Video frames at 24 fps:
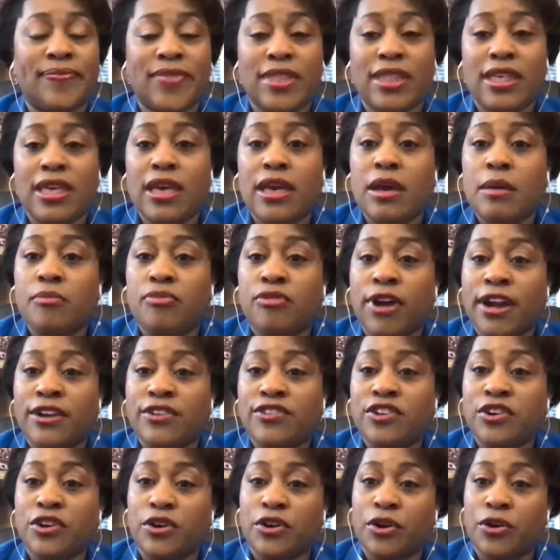Prior to her
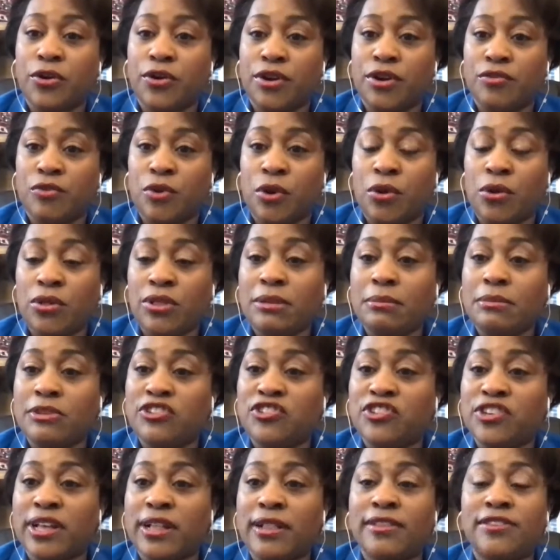current role, Michelle
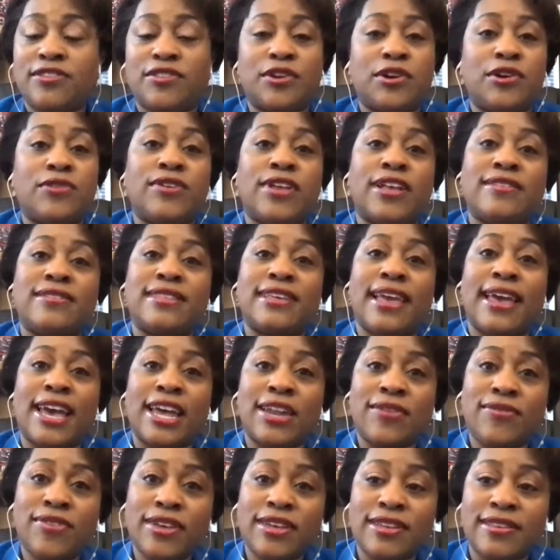served as the
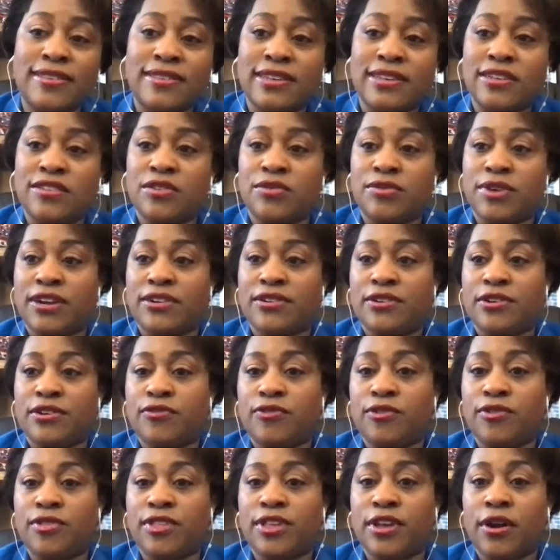advocacy director for the
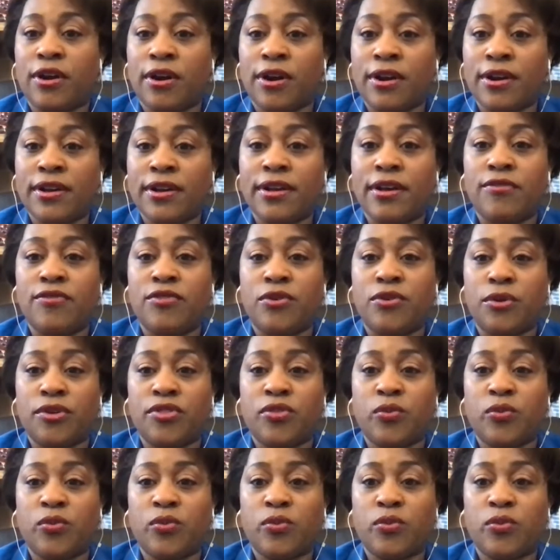ARC of
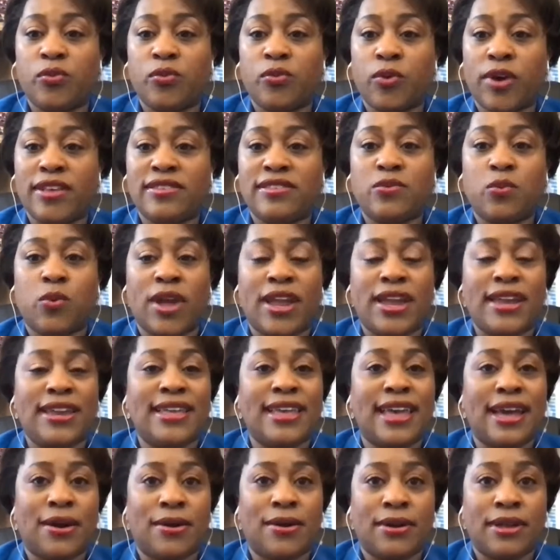Northwest Wayne
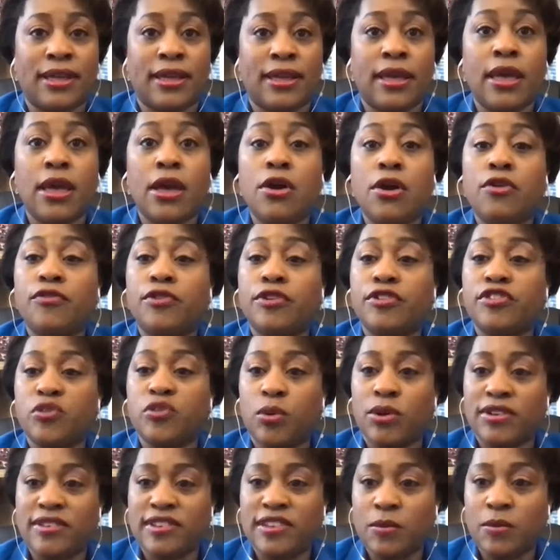County for
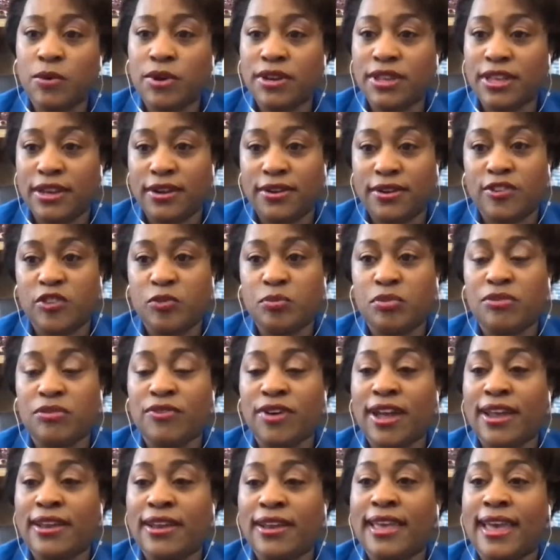21 years,
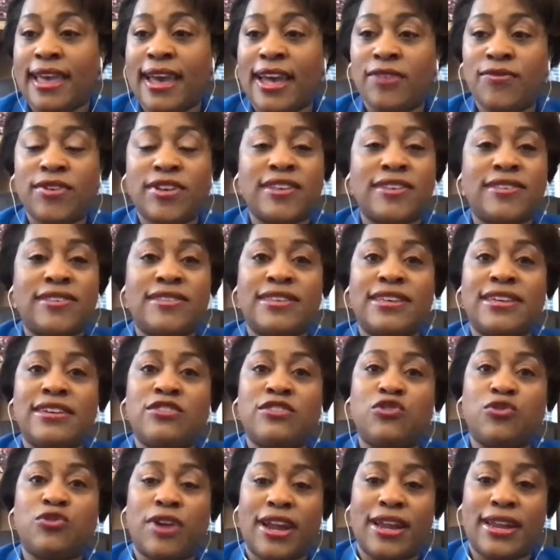providing advocacy and
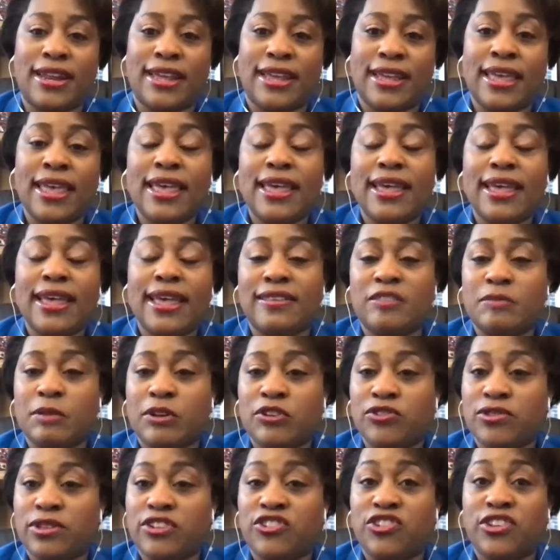training and special
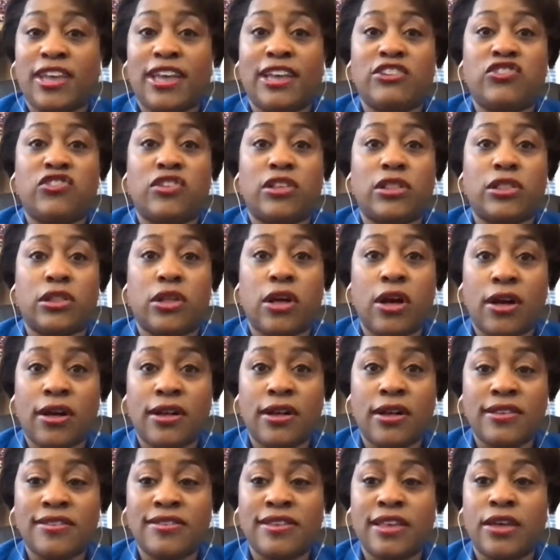education laws
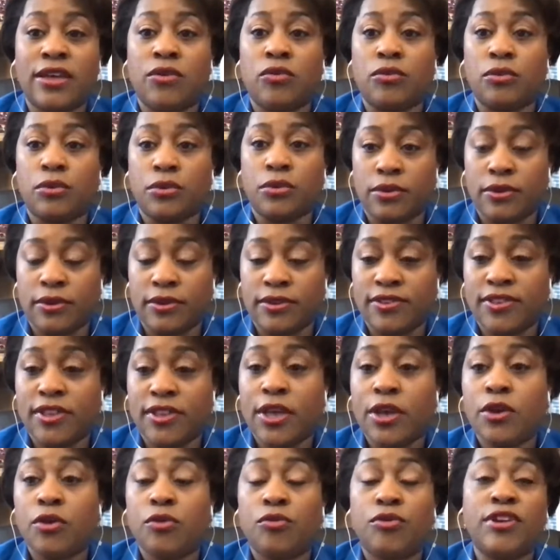and rules,
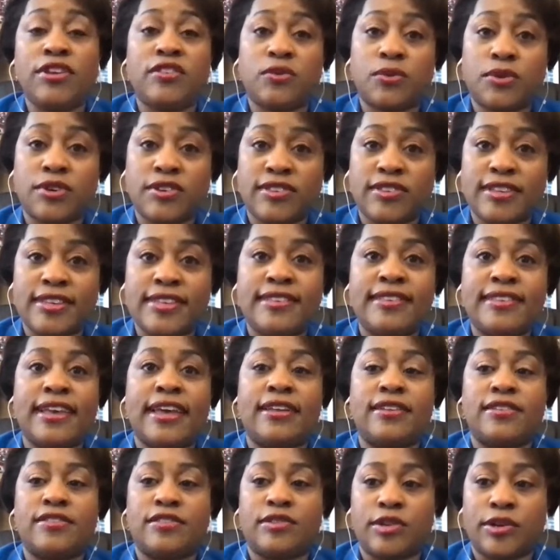resources, and
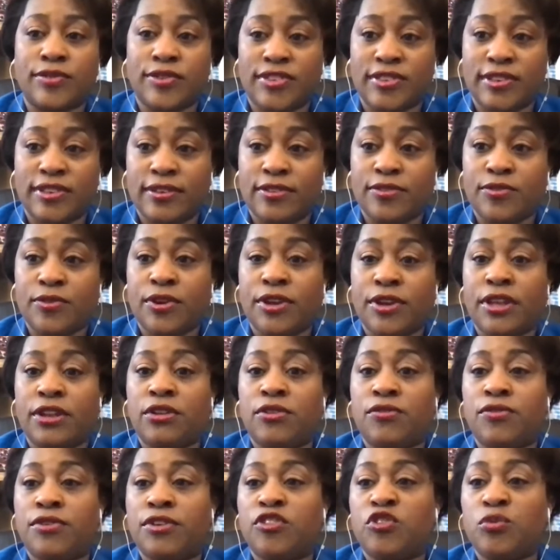services for
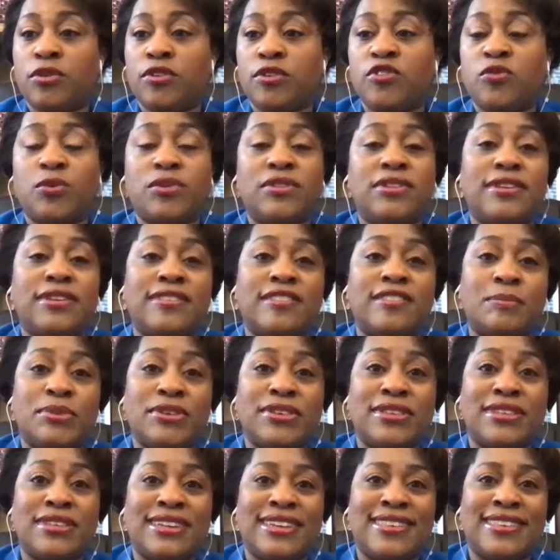individuals with
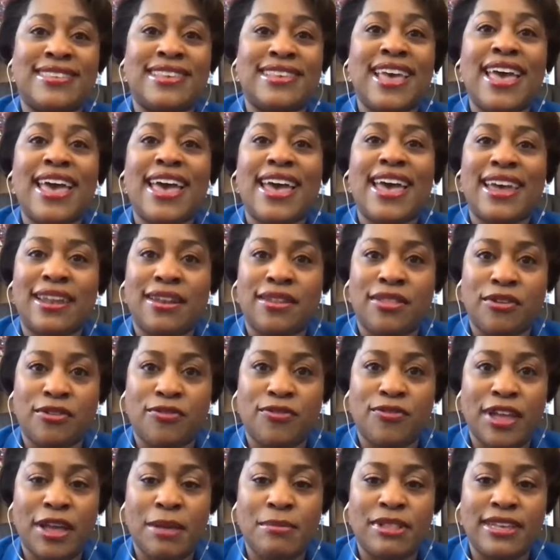disabilities and their
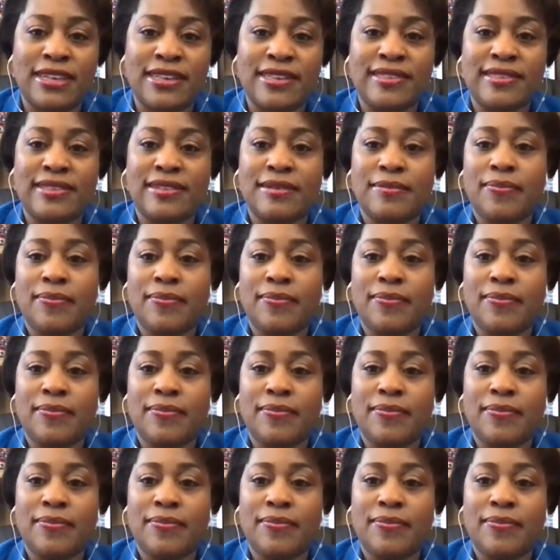families.